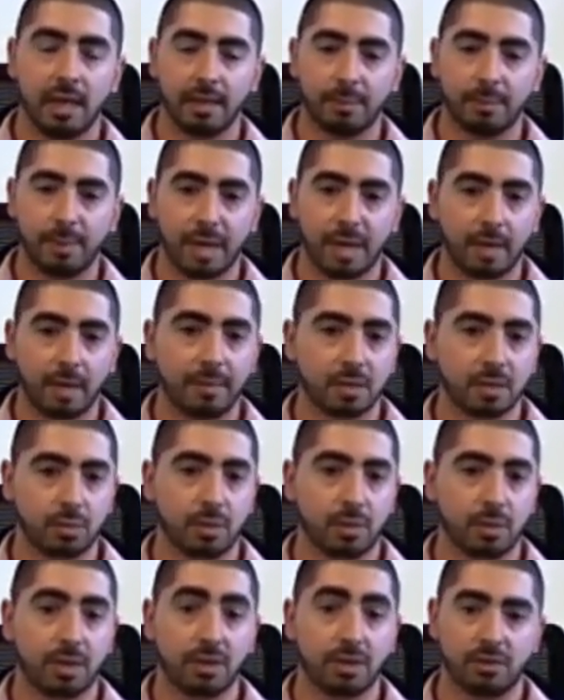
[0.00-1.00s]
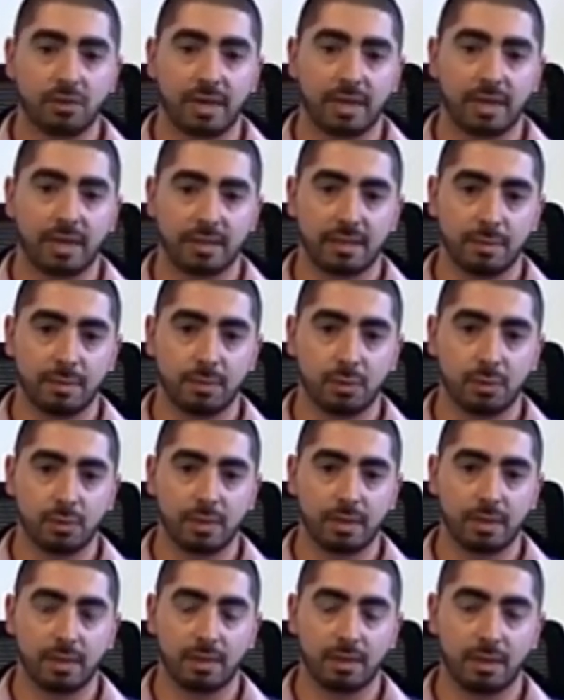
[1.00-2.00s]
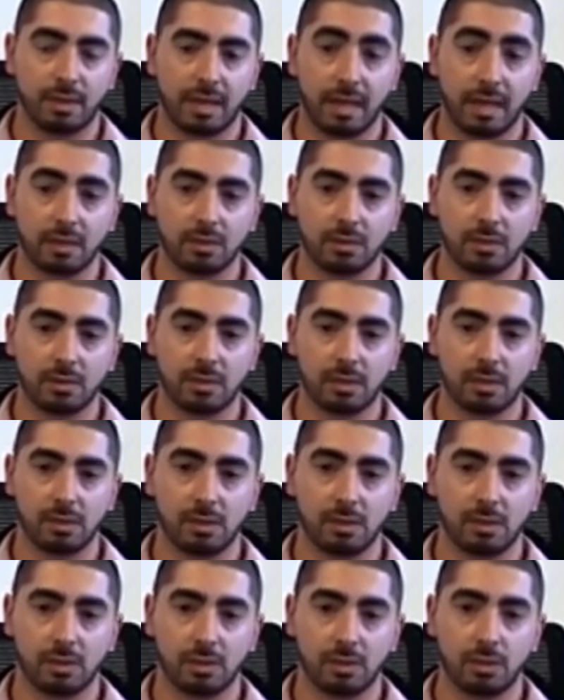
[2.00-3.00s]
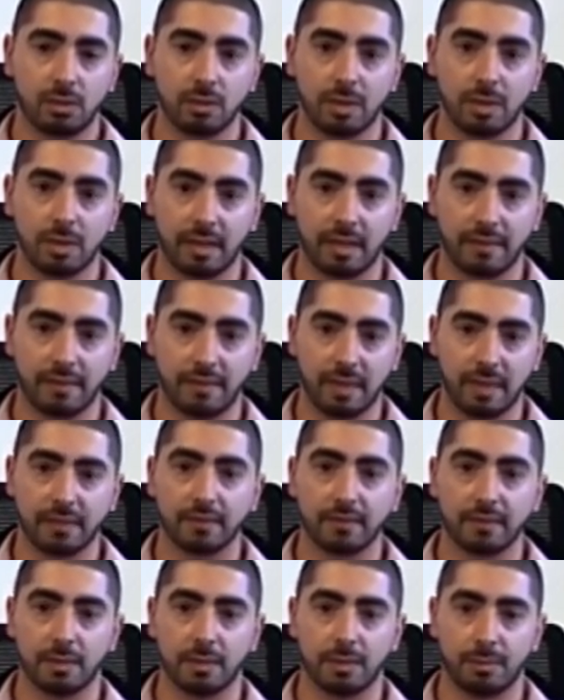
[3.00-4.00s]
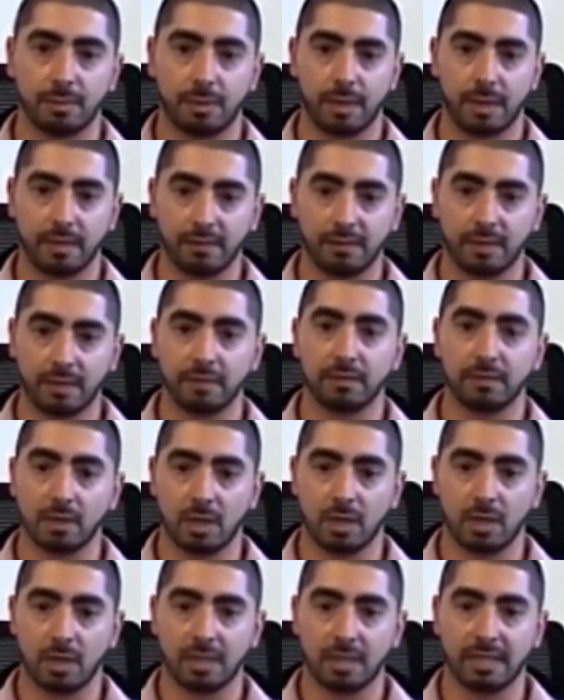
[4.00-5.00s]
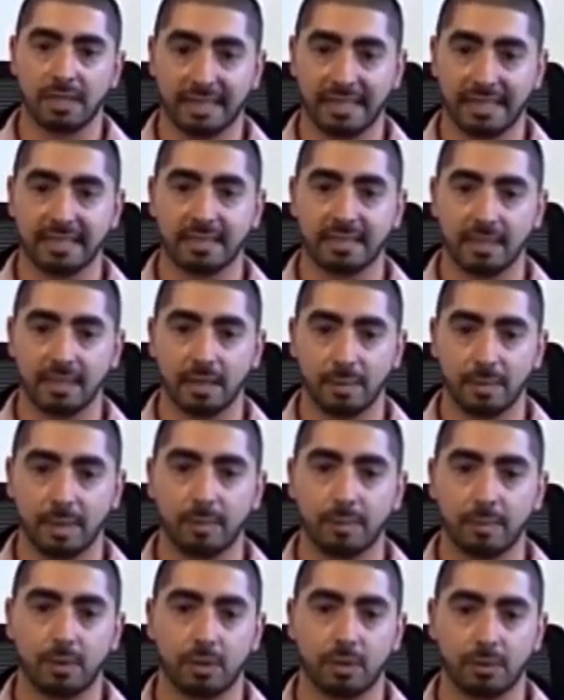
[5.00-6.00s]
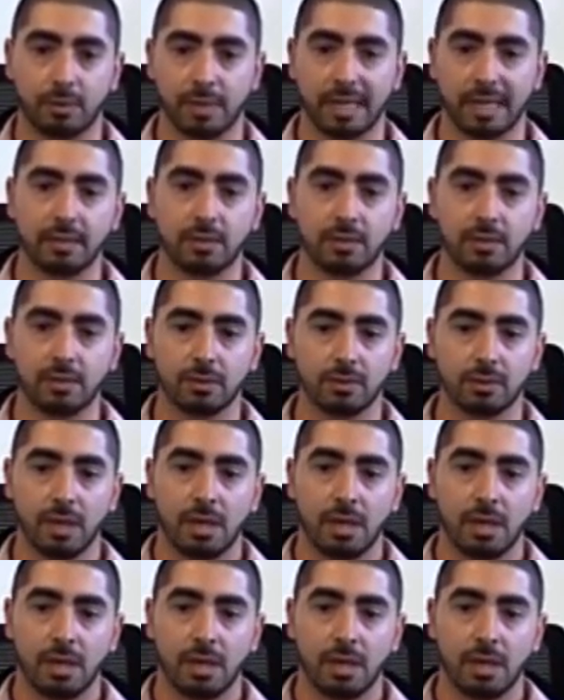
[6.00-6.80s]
And Parramatta is one of those great examples where the council's done a lot to do that. They've given it a brand, they've given it an identity that people can relate to.